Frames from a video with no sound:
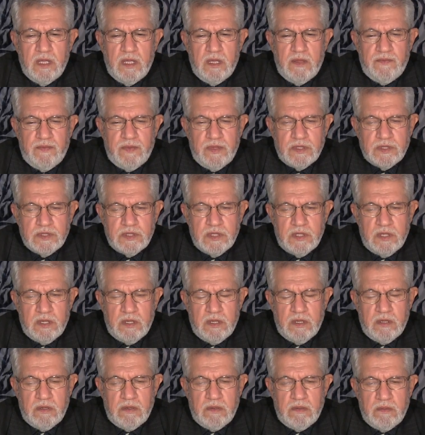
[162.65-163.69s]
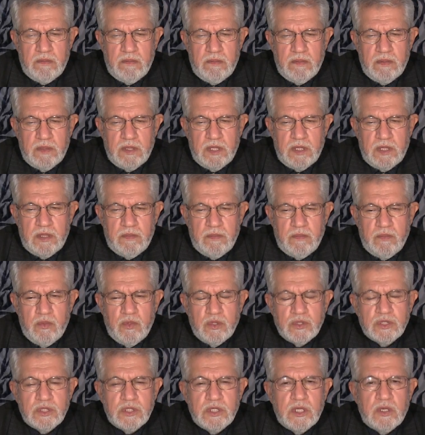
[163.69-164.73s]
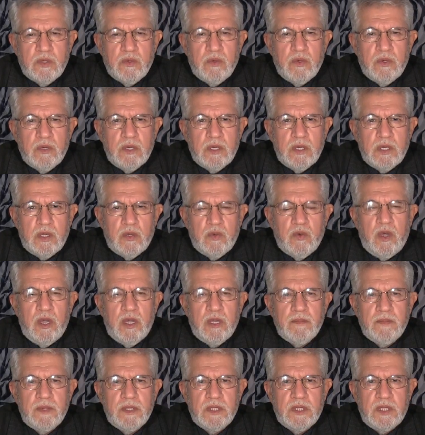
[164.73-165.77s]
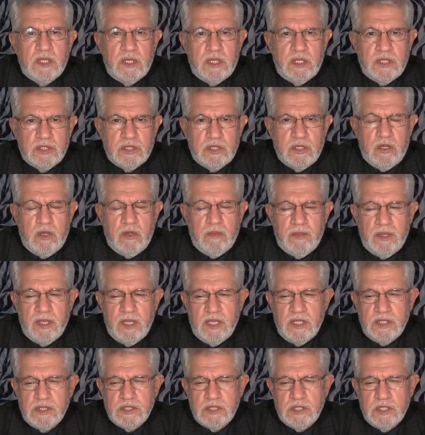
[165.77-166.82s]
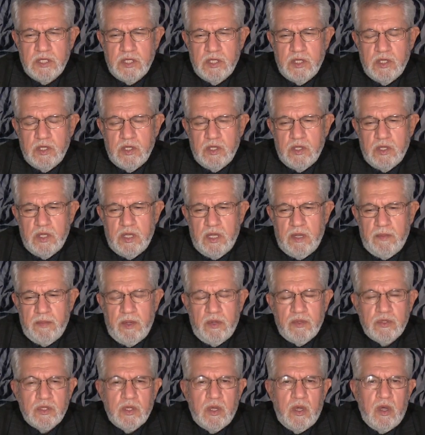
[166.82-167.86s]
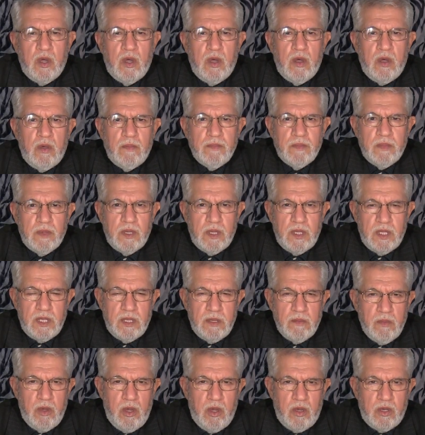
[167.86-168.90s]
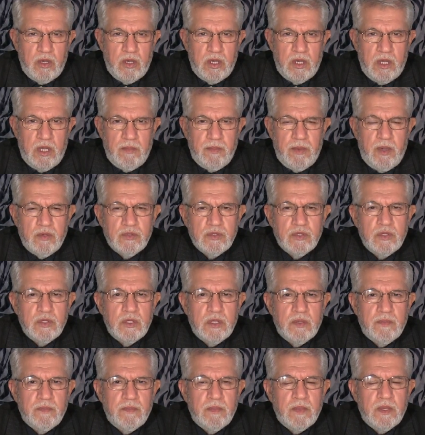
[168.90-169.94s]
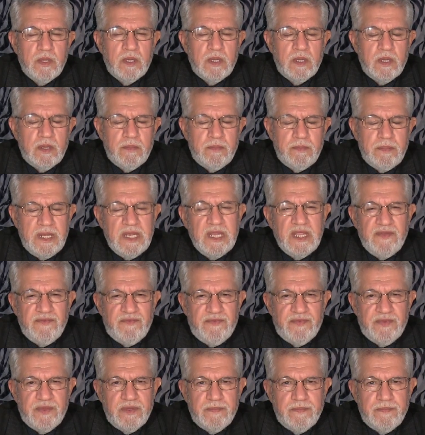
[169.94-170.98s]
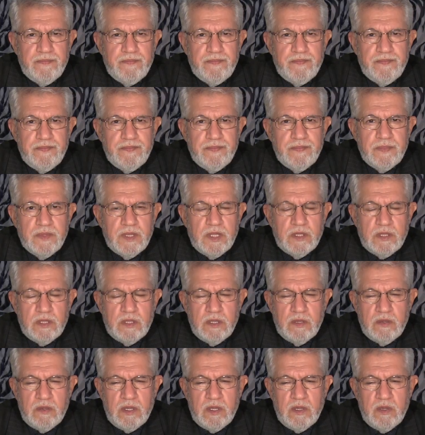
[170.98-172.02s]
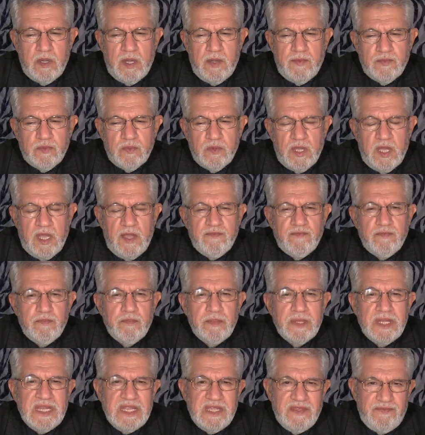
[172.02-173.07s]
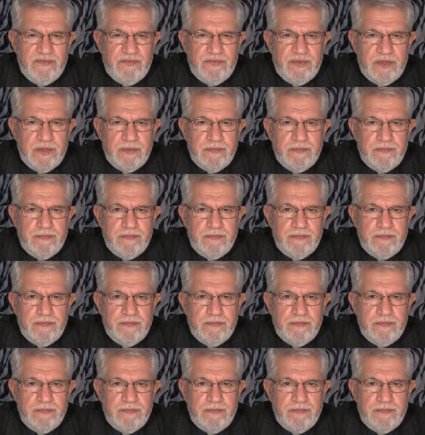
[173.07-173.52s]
If it's, the most requirement in Islam is about Iman, about the belief, that you have to have belief.